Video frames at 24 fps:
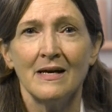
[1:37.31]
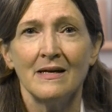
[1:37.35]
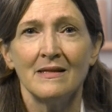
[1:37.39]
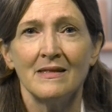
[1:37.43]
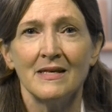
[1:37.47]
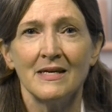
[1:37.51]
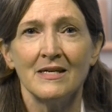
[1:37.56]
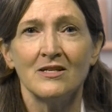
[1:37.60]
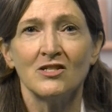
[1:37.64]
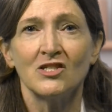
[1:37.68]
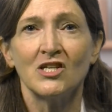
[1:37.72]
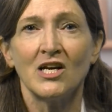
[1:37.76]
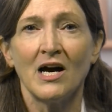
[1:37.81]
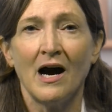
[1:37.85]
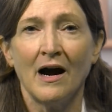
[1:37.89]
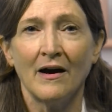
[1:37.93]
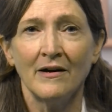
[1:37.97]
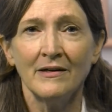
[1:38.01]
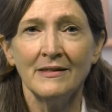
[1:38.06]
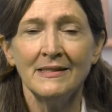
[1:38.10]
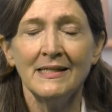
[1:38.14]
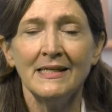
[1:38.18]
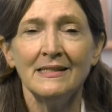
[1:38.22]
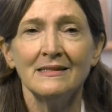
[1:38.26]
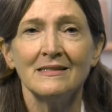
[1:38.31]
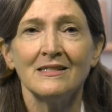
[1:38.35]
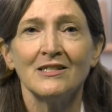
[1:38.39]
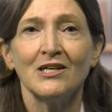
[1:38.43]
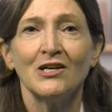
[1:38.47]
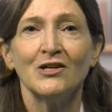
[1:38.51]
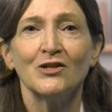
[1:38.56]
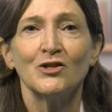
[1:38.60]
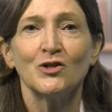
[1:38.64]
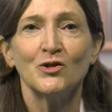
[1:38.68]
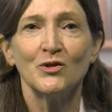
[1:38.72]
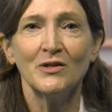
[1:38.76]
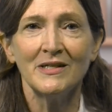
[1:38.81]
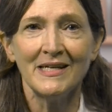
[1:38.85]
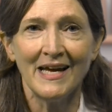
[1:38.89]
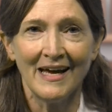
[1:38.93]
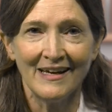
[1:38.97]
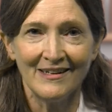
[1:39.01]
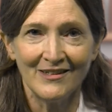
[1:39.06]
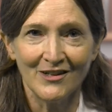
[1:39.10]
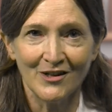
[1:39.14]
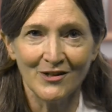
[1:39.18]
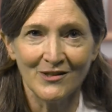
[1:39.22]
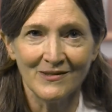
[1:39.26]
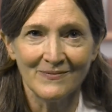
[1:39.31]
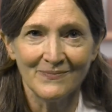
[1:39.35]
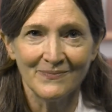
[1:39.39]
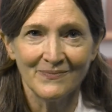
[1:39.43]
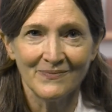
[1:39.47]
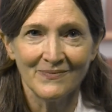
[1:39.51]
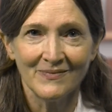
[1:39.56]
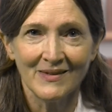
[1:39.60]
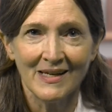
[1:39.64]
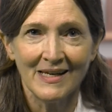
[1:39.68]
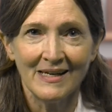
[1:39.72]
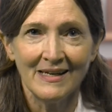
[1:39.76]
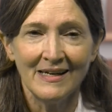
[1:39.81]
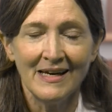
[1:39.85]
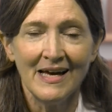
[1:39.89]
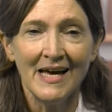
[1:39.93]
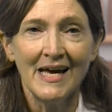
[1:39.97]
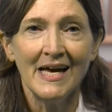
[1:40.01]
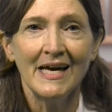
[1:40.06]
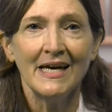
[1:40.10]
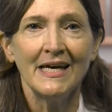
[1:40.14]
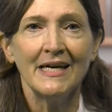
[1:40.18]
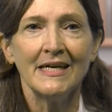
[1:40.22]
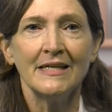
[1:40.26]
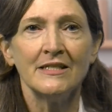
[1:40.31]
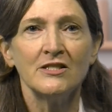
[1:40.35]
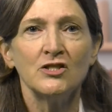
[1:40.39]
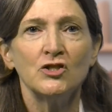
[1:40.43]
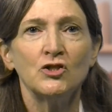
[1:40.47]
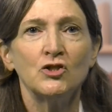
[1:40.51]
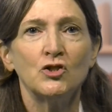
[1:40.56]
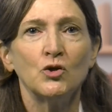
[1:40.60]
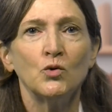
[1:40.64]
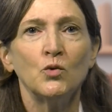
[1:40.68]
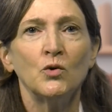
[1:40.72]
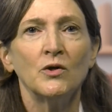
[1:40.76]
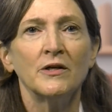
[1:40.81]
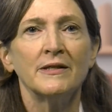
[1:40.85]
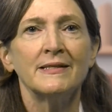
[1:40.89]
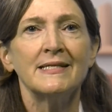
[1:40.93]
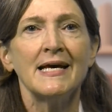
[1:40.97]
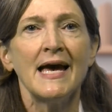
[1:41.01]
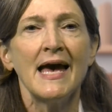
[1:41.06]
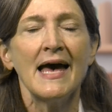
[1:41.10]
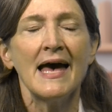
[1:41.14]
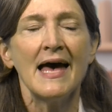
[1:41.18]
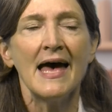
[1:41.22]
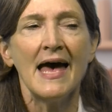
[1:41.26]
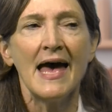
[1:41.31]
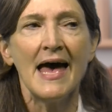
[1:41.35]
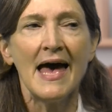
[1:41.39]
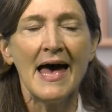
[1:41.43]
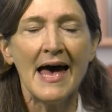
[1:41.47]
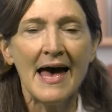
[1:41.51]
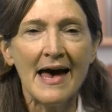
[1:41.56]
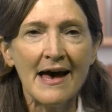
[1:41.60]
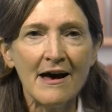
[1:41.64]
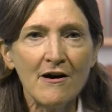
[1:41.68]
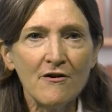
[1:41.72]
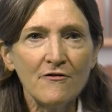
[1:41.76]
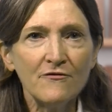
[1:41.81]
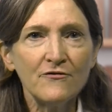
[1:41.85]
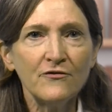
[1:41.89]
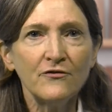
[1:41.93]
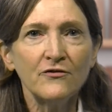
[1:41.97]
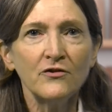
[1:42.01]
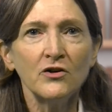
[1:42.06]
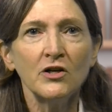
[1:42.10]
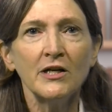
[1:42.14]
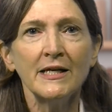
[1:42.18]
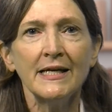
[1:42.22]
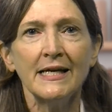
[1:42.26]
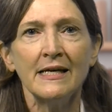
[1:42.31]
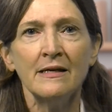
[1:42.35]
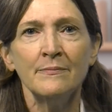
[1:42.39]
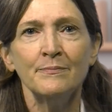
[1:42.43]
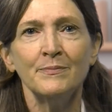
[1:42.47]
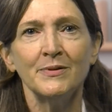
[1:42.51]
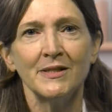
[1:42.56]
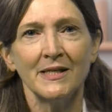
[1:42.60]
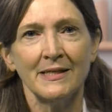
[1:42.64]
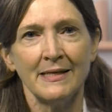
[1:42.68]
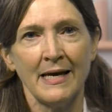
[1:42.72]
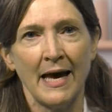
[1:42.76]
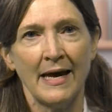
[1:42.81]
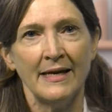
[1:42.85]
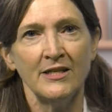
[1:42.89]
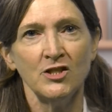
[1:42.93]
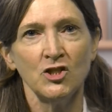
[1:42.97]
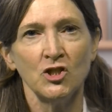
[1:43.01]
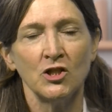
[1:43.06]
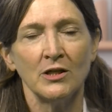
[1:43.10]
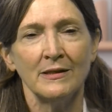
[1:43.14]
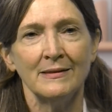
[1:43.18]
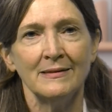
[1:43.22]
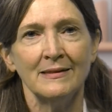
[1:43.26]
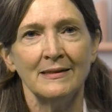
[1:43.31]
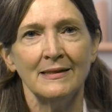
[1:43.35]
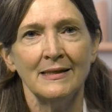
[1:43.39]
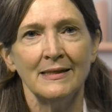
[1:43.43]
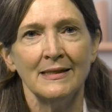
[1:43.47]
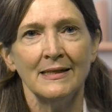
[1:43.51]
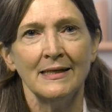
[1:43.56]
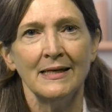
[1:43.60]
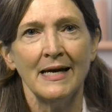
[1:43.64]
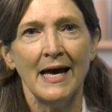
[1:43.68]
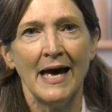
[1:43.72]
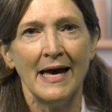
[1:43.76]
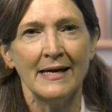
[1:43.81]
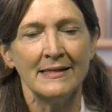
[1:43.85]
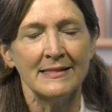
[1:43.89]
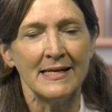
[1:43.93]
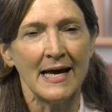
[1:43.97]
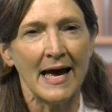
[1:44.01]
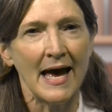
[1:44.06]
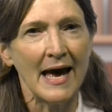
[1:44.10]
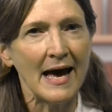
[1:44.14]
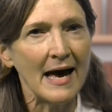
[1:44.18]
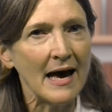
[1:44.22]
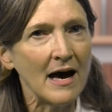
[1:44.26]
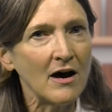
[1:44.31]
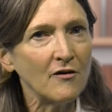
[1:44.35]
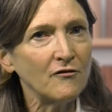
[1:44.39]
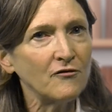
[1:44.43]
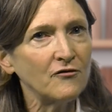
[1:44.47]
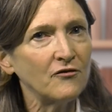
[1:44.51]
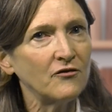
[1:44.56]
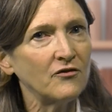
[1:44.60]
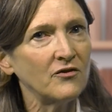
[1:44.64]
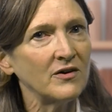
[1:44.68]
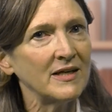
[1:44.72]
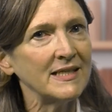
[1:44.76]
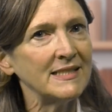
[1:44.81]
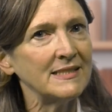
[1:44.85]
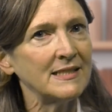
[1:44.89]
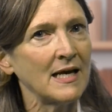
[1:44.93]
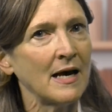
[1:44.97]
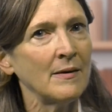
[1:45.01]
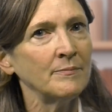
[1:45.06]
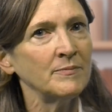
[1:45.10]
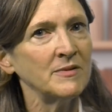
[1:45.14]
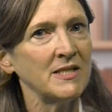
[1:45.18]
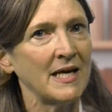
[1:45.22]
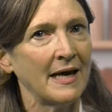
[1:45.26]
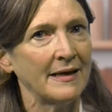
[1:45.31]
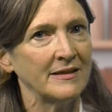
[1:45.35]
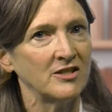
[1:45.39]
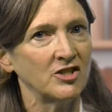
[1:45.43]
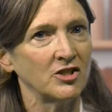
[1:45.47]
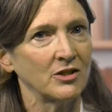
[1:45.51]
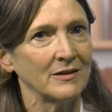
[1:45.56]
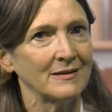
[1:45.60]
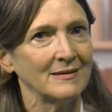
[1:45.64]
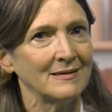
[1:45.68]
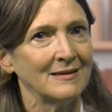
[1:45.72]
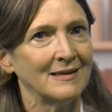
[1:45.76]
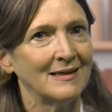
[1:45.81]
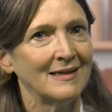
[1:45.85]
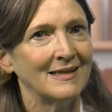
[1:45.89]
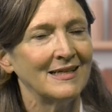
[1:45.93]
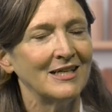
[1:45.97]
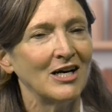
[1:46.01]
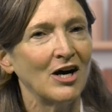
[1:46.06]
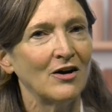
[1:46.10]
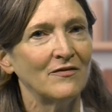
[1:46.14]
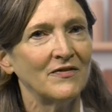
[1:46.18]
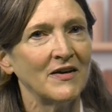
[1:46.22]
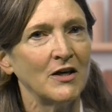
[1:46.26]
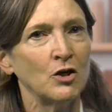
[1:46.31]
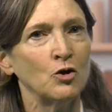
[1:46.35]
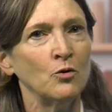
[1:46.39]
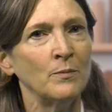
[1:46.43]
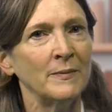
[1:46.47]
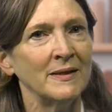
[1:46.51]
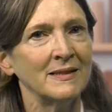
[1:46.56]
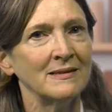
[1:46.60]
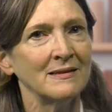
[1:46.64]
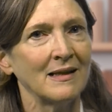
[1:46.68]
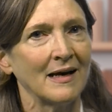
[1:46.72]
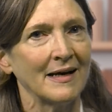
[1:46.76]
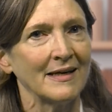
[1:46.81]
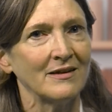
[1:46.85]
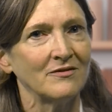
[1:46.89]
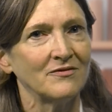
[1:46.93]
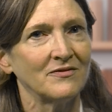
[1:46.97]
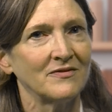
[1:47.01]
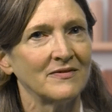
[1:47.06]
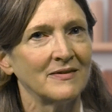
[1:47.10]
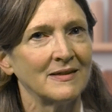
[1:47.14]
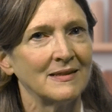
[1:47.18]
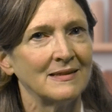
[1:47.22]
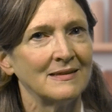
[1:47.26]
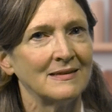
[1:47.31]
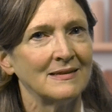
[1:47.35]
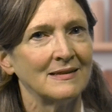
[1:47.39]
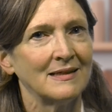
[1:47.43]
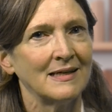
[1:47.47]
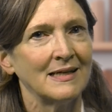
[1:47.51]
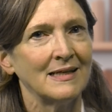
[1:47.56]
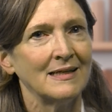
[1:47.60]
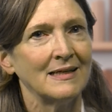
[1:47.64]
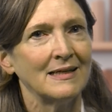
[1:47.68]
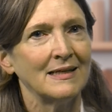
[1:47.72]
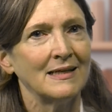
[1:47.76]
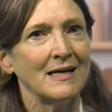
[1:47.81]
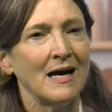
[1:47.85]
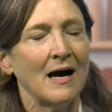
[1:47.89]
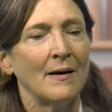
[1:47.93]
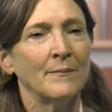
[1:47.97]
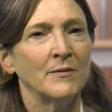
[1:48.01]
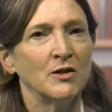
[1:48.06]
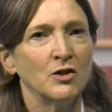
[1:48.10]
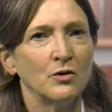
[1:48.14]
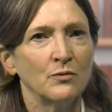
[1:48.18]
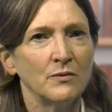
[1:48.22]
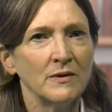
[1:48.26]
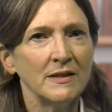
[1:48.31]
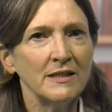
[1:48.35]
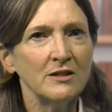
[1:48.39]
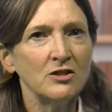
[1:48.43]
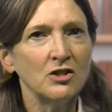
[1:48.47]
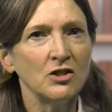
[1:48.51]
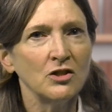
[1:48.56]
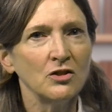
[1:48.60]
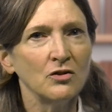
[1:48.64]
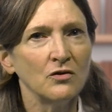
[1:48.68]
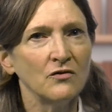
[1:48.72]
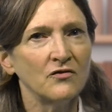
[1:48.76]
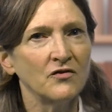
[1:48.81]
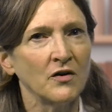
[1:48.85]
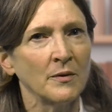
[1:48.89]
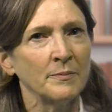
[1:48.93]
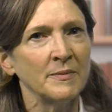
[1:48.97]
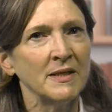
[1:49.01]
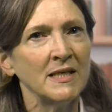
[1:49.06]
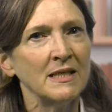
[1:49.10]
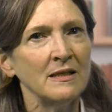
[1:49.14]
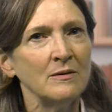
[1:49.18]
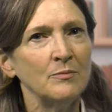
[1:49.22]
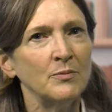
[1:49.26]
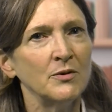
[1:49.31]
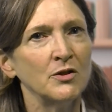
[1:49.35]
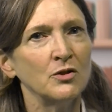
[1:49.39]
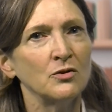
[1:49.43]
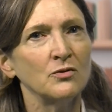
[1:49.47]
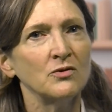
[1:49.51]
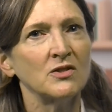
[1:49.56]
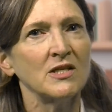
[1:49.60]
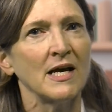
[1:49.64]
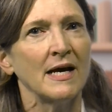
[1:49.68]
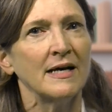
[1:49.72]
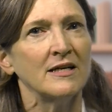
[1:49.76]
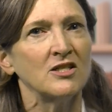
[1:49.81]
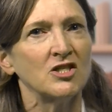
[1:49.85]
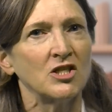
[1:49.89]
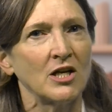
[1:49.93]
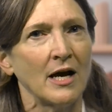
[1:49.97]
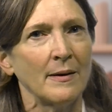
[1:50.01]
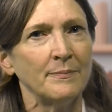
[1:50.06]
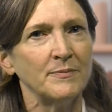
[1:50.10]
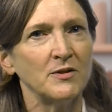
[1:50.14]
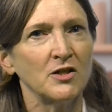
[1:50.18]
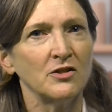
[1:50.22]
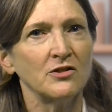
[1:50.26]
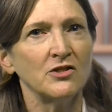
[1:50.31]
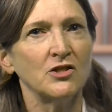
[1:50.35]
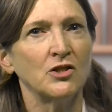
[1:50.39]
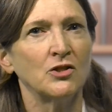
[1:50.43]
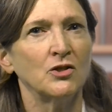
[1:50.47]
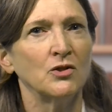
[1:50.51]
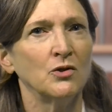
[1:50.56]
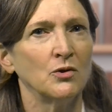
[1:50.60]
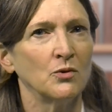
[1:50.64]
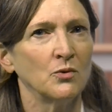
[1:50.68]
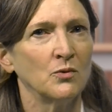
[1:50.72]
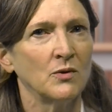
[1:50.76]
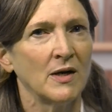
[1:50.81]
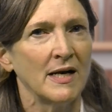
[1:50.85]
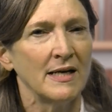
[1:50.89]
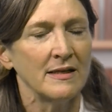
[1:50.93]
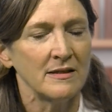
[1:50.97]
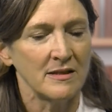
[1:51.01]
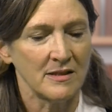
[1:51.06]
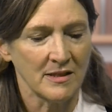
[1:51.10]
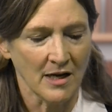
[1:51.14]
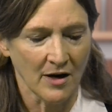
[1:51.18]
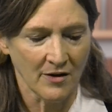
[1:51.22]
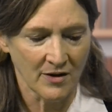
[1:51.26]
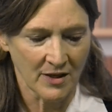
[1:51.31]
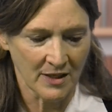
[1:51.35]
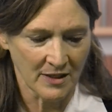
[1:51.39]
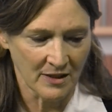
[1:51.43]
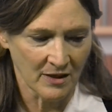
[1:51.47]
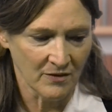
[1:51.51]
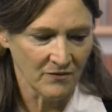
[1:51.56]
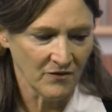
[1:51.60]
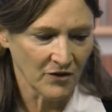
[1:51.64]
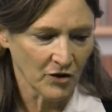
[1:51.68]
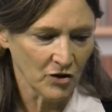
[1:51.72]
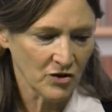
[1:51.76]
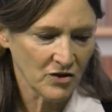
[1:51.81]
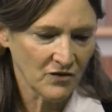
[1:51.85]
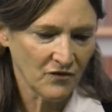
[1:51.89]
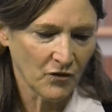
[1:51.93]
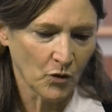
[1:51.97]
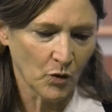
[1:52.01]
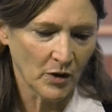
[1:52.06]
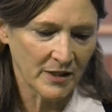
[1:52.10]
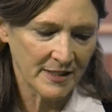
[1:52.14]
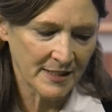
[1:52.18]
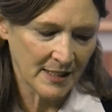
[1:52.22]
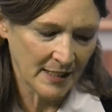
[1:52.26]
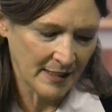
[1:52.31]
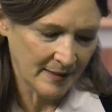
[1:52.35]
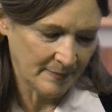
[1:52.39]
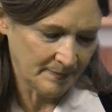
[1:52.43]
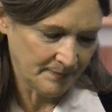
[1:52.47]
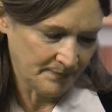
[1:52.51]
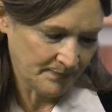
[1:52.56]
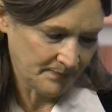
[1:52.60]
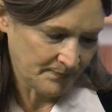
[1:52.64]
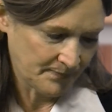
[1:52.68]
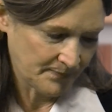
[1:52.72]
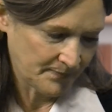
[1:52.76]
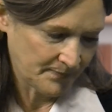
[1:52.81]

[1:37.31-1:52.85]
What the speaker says: The incarnate Creator endured every implication and every temptation of human life. I'm going to read to you from Hebrews chapter 2, starting in verse 14.